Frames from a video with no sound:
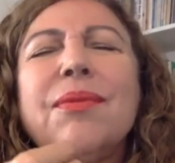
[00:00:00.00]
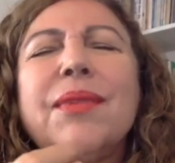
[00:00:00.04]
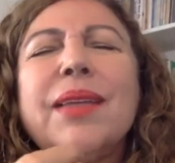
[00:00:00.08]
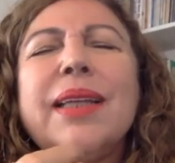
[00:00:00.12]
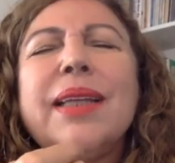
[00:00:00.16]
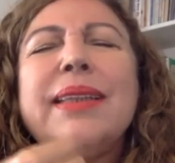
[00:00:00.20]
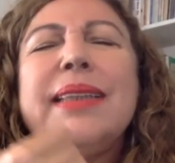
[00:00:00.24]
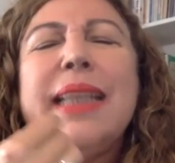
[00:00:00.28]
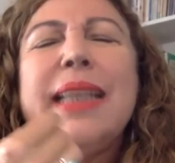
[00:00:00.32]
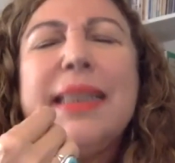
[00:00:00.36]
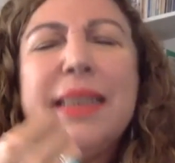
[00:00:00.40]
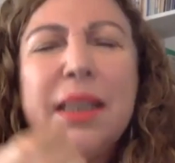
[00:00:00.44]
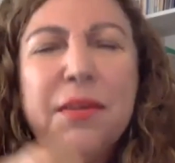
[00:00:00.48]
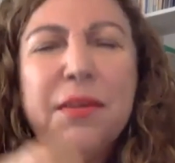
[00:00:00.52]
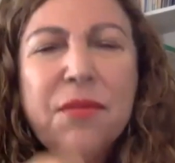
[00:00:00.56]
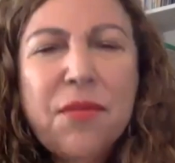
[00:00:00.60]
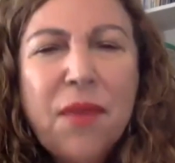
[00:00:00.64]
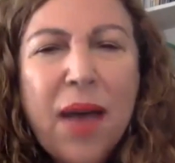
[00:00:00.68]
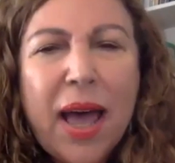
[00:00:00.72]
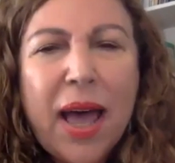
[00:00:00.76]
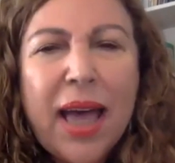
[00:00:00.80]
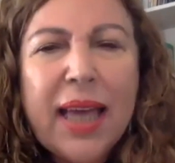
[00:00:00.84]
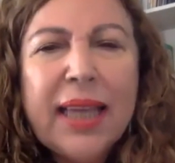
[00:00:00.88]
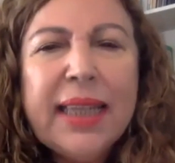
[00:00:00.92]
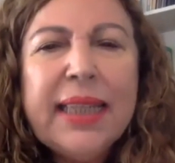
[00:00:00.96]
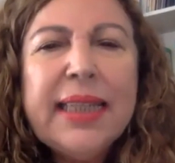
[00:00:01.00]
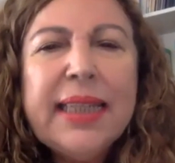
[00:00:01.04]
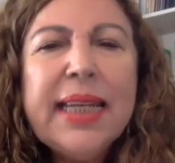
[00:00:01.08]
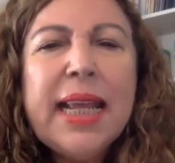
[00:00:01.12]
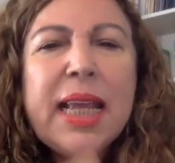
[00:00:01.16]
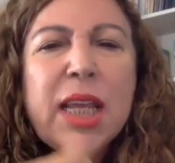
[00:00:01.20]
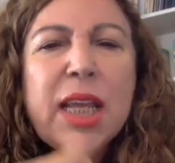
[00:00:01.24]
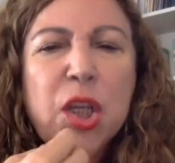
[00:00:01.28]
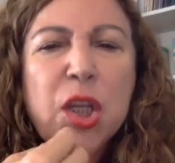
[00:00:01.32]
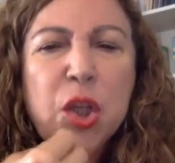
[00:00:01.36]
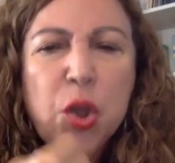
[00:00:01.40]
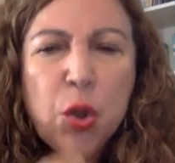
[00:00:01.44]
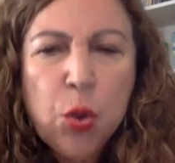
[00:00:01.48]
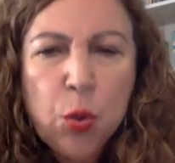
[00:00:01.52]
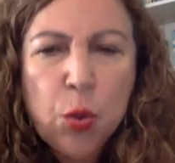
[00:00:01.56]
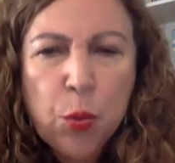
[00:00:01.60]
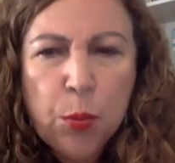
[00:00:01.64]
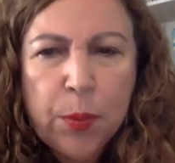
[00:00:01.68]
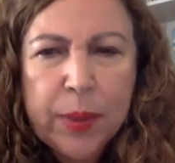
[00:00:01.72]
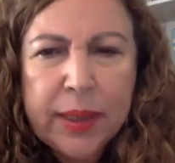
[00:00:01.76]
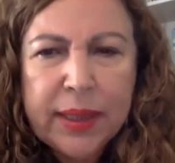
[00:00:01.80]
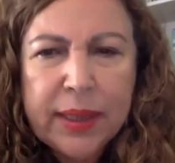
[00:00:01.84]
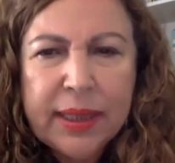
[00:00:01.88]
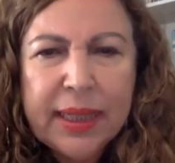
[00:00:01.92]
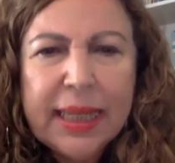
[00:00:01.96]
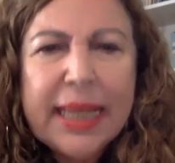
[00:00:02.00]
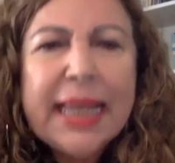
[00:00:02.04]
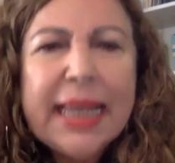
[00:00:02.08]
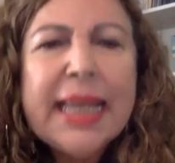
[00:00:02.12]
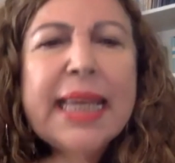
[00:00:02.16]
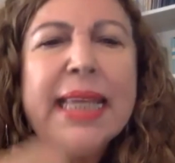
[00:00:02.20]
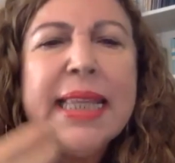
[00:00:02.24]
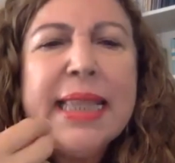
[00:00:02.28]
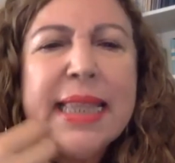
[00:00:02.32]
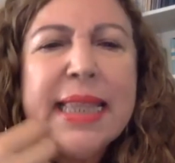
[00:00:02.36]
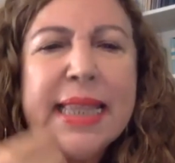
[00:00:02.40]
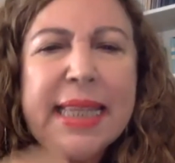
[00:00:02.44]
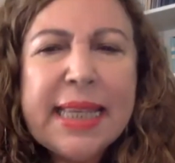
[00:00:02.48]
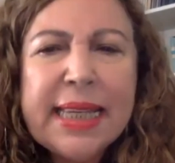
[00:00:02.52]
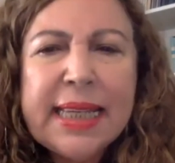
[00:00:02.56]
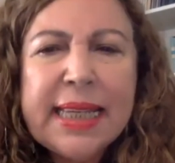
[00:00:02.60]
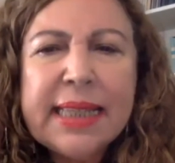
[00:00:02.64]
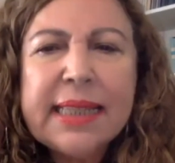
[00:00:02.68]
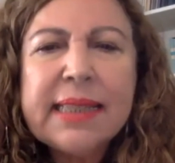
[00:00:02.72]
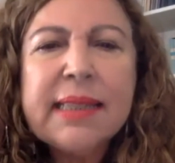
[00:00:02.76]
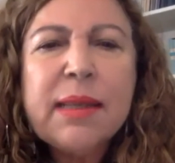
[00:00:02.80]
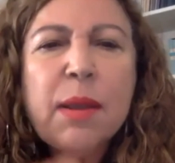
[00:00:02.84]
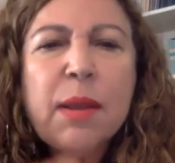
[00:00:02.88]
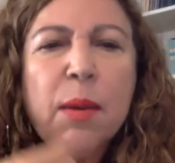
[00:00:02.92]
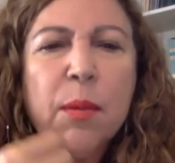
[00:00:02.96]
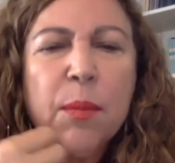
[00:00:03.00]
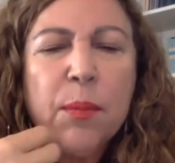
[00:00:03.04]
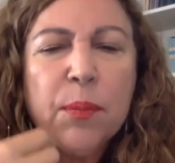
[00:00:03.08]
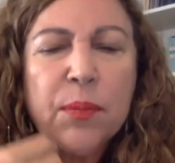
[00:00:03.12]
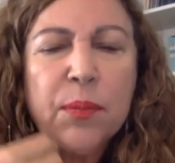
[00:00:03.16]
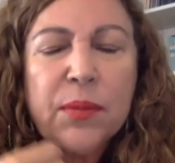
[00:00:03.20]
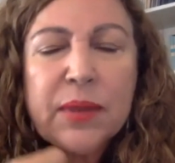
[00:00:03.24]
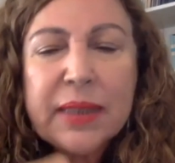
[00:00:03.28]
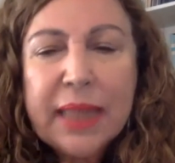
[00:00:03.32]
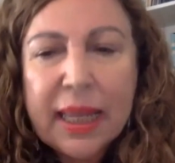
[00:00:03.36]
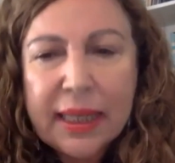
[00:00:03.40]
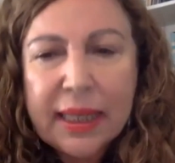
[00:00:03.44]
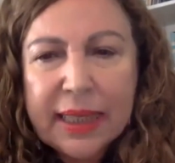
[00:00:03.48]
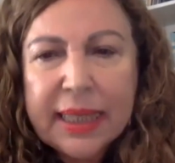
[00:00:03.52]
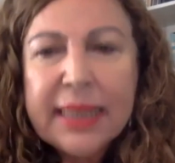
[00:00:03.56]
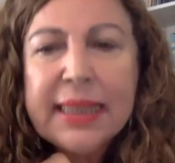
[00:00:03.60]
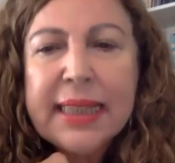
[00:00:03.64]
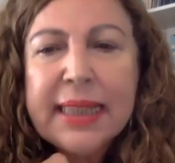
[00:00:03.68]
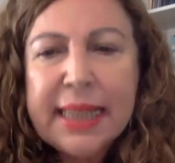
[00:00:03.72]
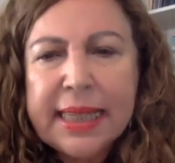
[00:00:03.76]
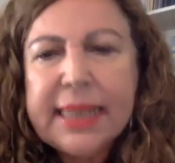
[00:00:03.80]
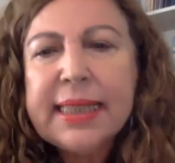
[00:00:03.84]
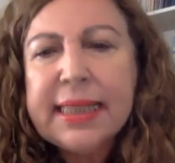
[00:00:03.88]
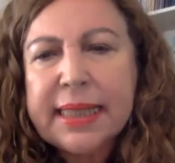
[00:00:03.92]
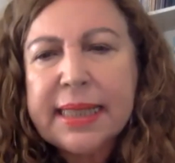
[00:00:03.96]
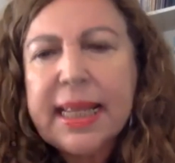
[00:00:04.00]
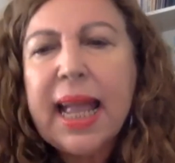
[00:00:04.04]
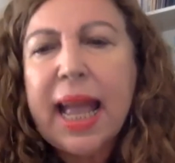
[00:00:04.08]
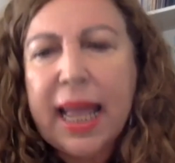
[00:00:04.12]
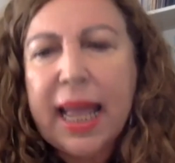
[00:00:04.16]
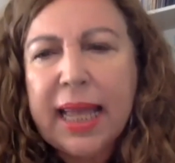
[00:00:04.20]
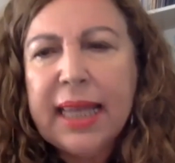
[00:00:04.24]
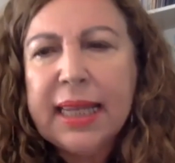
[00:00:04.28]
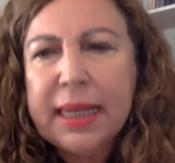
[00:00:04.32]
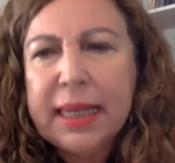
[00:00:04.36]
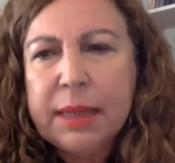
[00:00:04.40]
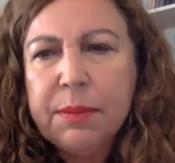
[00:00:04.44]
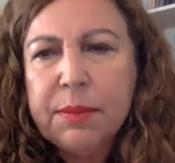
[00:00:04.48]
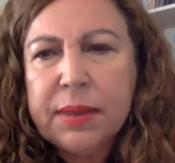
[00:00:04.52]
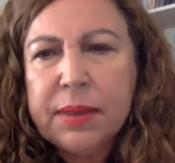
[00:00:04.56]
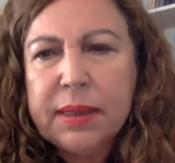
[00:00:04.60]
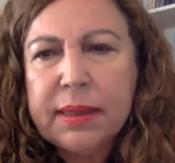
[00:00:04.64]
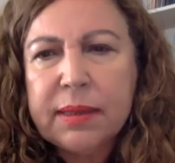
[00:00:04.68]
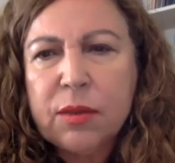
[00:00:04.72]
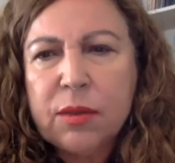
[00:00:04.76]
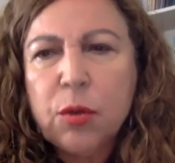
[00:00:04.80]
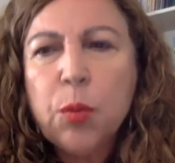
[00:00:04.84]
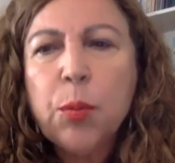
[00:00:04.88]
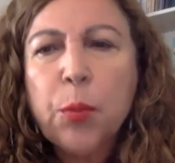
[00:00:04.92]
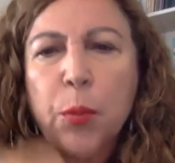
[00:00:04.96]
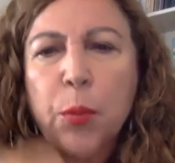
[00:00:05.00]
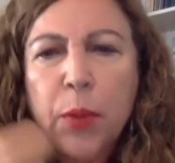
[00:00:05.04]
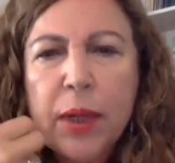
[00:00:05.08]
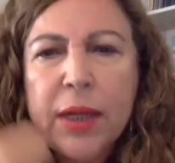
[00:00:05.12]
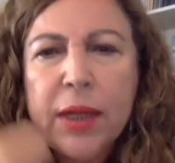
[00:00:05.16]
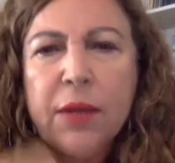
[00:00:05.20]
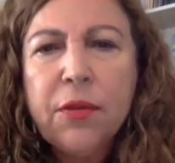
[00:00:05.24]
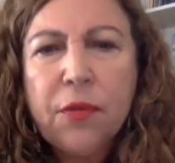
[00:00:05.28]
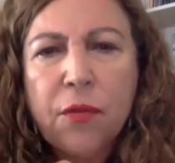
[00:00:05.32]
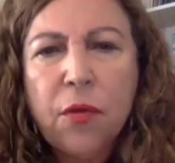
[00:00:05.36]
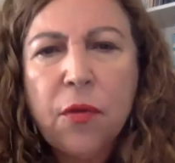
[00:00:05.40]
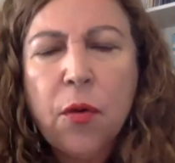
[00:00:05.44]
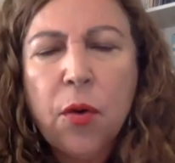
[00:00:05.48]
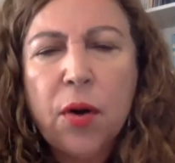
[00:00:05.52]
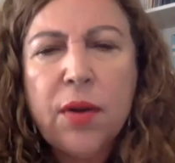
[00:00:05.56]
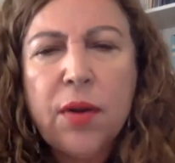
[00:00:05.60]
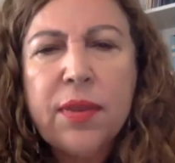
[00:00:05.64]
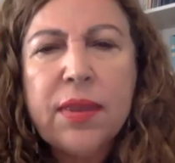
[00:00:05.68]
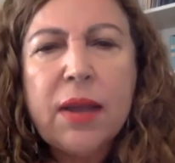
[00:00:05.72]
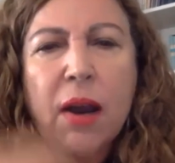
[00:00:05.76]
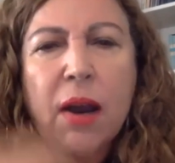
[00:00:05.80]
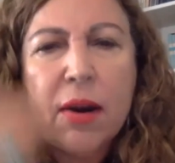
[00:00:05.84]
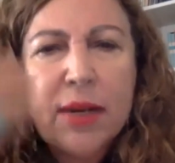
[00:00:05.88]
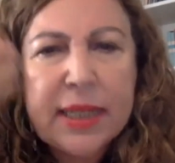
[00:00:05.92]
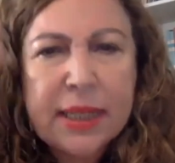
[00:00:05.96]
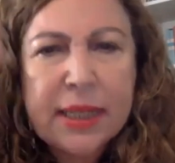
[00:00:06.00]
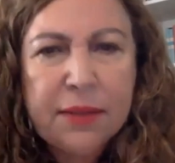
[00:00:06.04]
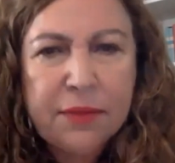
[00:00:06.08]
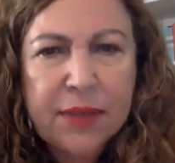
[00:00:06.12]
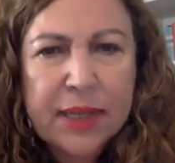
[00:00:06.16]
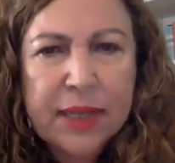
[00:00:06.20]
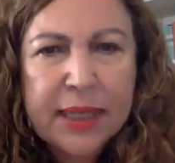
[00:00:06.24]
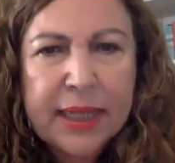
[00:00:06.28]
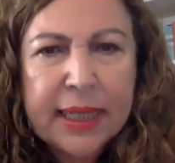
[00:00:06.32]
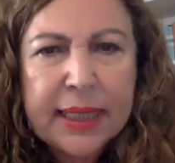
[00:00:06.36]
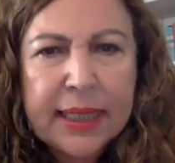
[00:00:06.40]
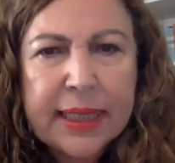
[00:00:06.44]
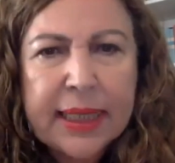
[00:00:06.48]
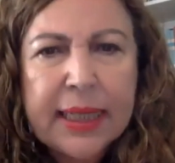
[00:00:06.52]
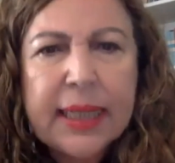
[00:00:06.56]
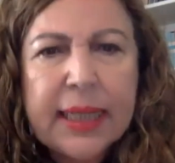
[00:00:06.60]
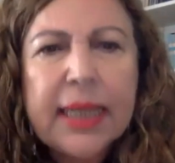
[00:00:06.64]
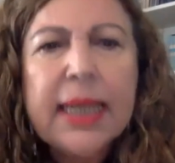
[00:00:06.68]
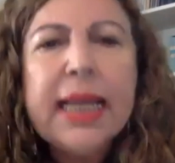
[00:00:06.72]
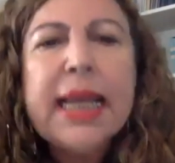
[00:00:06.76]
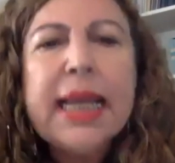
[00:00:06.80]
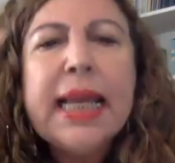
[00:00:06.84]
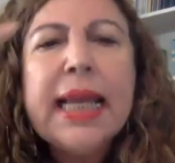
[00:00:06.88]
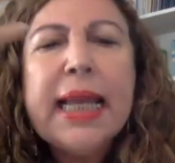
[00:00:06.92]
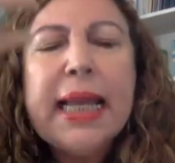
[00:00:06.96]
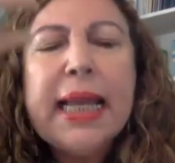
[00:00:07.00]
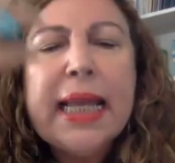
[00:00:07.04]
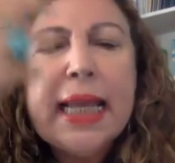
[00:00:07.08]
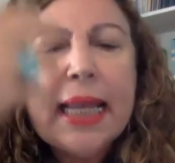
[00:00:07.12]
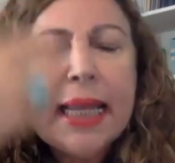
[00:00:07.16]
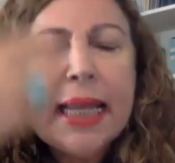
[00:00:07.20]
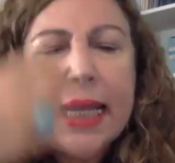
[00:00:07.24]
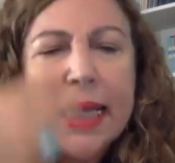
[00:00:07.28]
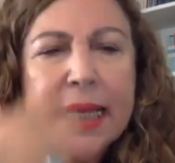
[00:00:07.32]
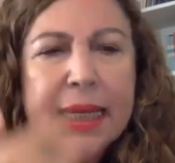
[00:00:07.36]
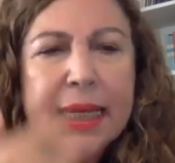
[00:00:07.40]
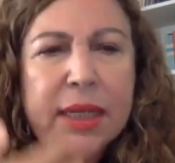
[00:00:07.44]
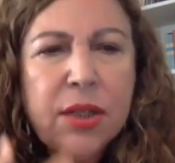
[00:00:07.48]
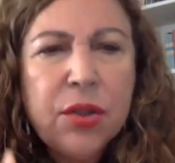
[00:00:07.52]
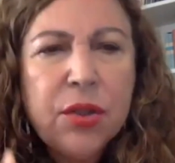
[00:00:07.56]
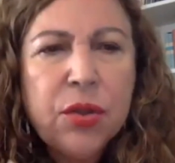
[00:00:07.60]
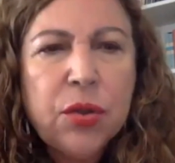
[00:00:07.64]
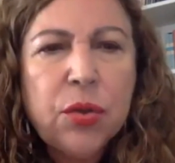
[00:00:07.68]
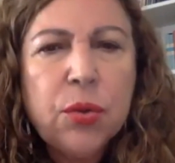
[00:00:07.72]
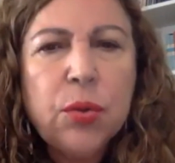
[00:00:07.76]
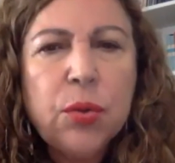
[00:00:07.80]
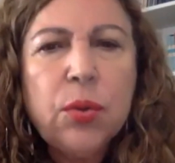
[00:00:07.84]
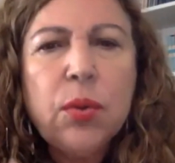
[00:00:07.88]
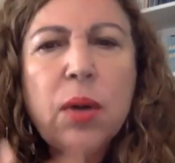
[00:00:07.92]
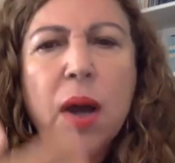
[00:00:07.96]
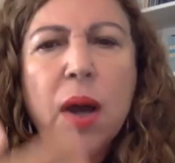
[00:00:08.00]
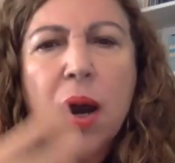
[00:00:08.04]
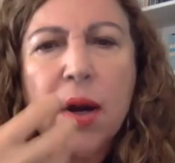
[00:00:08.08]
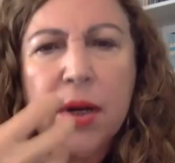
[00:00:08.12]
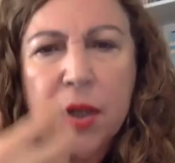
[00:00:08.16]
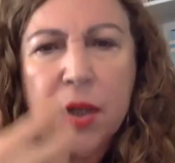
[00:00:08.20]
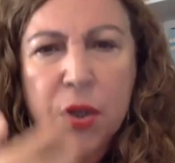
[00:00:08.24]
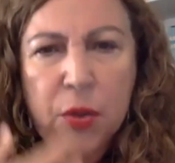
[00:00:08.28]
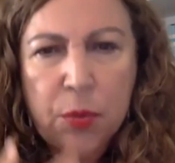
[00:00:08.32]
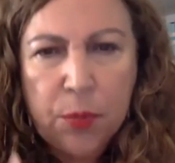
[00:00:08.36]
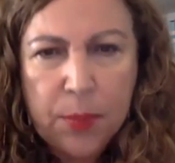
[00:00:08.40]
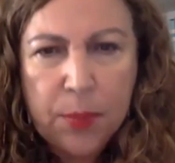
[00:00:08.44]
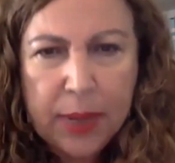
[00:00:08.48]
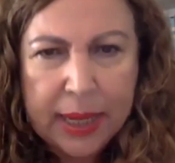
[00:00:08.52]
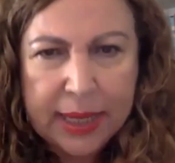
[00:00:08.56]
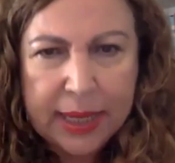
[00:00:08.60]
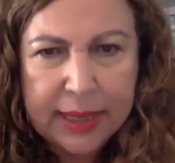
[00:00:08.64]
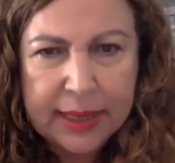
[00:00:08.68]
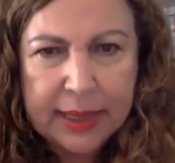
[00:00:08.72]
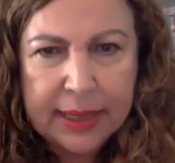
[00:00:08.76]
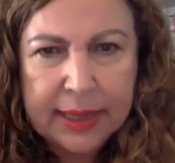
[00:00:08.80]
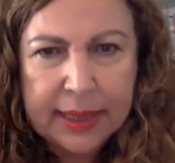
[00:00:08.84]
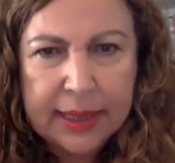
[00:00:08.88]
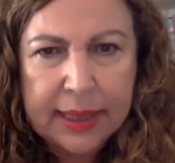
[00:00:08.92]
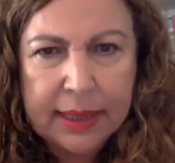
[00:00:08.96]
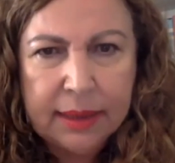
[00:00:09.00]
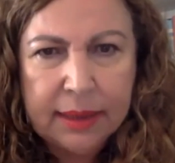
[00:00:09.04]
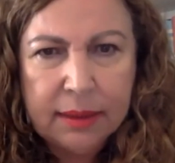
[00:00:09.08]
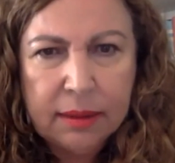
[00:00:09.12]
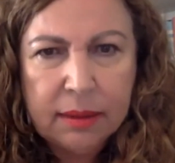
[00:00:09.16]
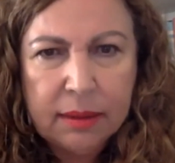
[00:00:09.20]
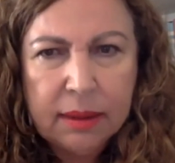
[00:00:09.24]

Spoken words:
the divine human in these times, to bring forth our divinity into our humanity.